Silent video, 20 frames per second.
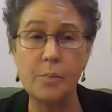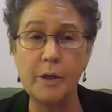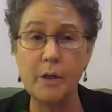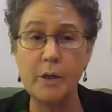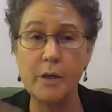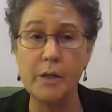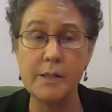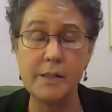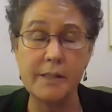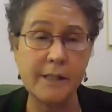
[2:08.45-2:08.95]

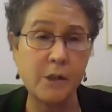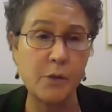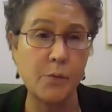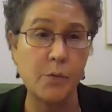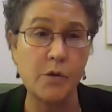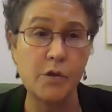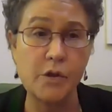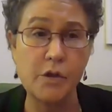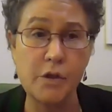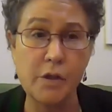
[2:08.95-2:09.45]
because things
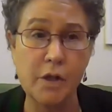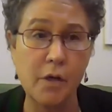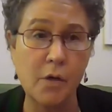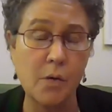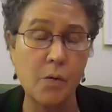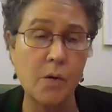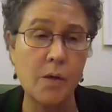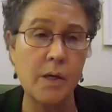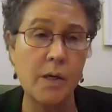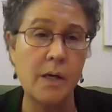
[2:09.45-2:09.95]
were
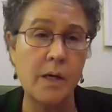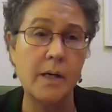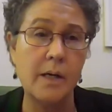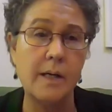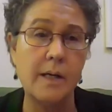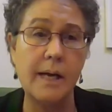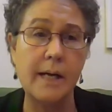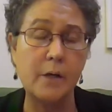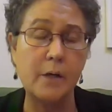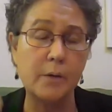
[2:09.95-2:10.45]
so
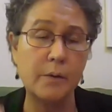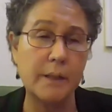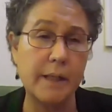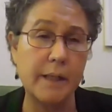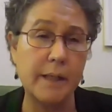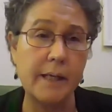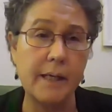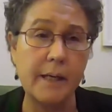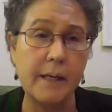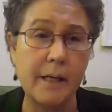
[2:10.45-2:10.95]
not
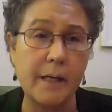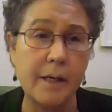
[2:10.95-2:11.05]
only